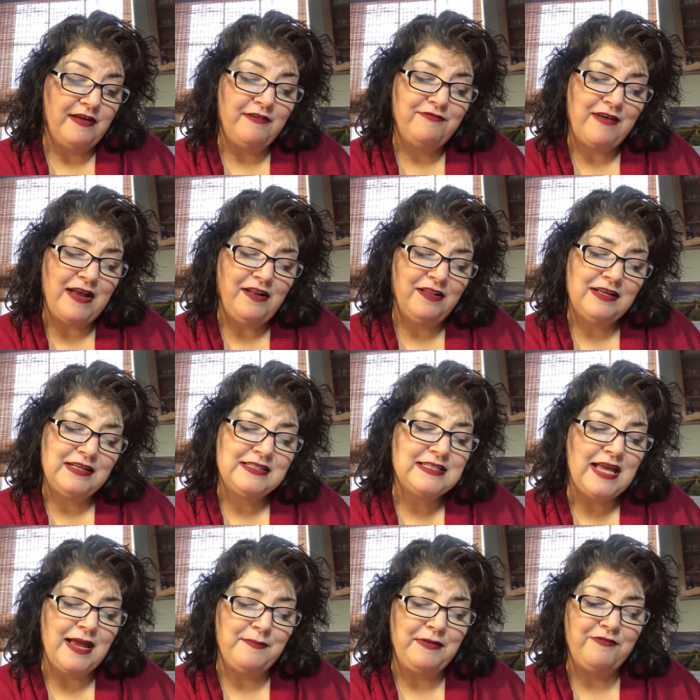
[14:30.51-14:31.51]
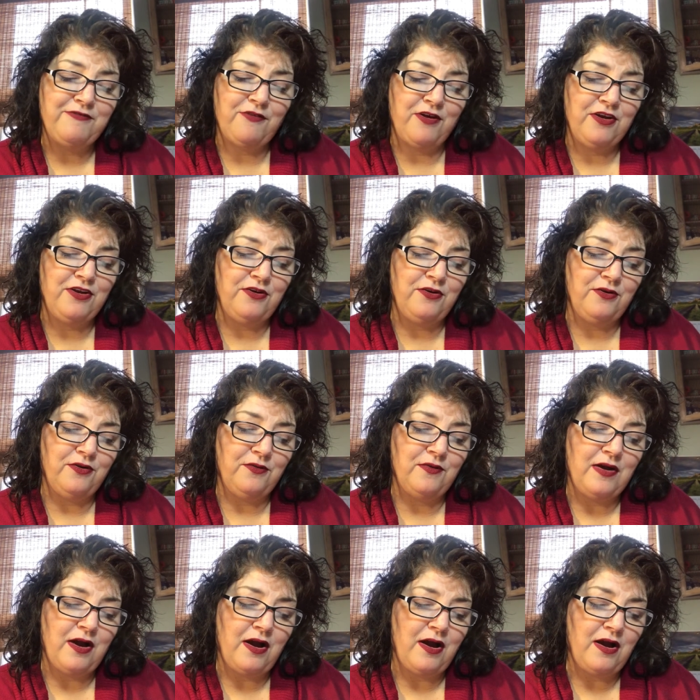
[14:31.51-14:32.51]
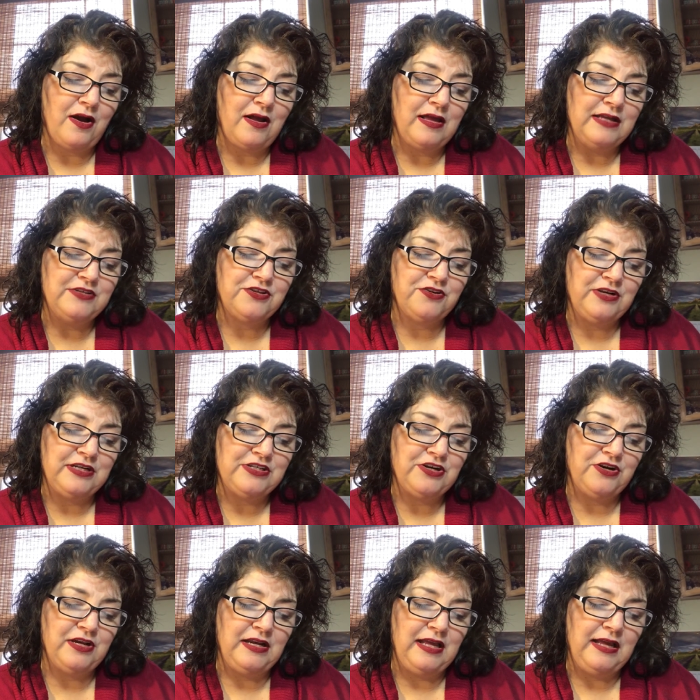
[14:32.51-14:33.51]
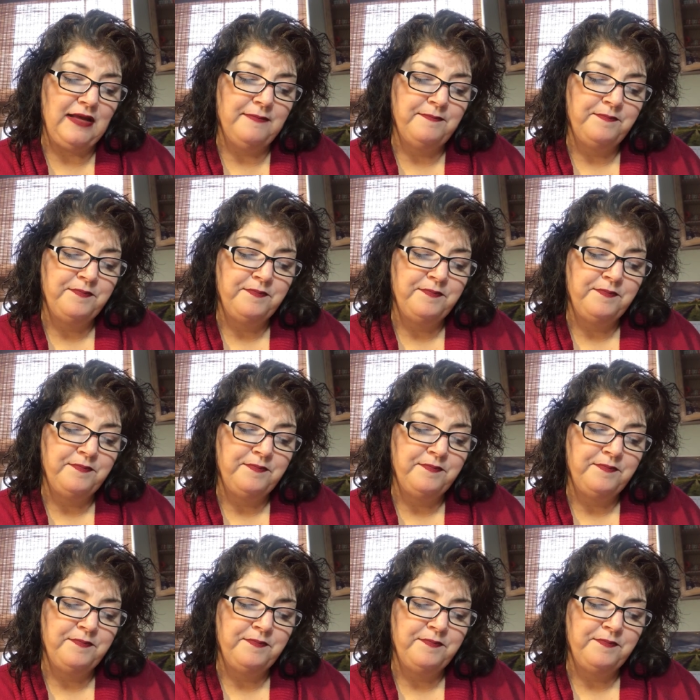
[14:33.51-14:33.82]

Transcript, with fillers: a final exam before you enter eternity.